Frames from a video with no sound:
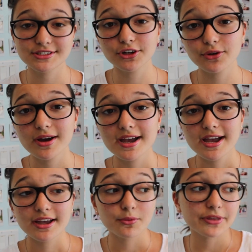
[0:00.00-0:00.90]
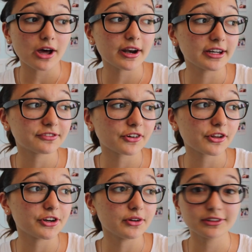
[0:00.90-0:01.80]
So without any
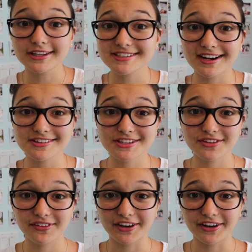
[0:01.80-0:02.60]
further ado, let's get on to the